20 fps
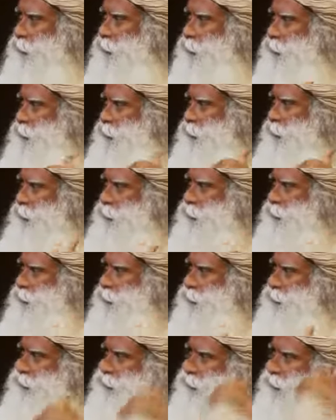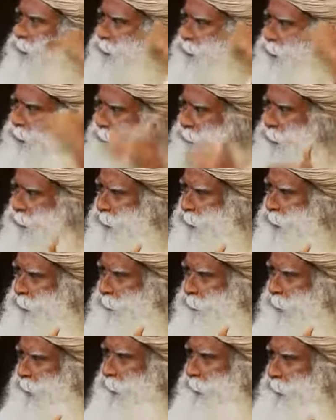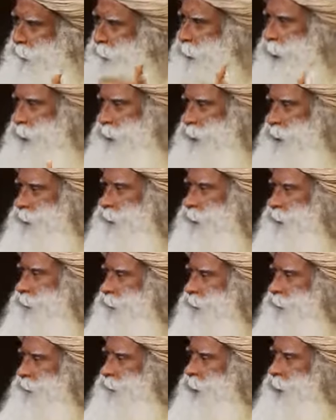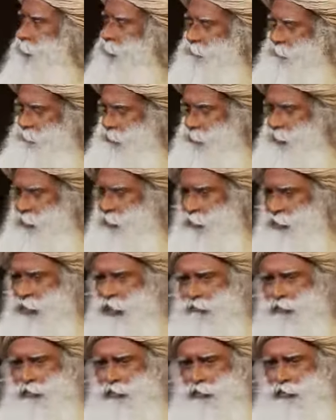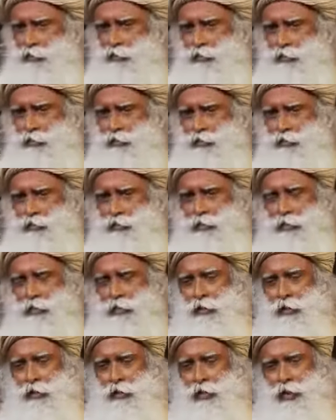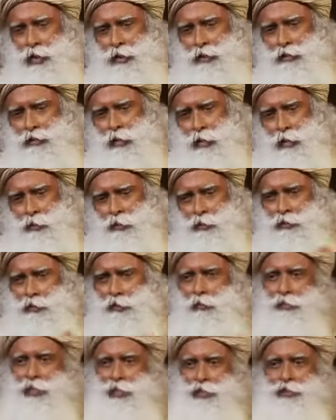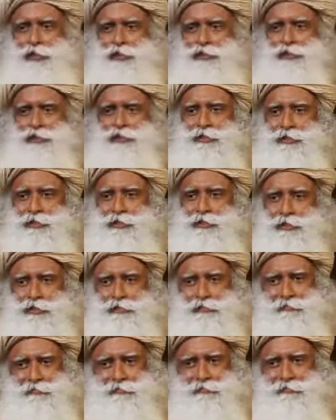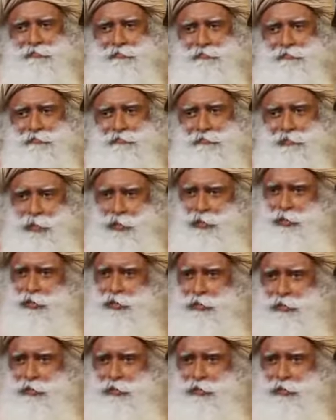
only because of the tools that we have created. If we did not have any tools, a dog would dominate us, isn't it? Yes or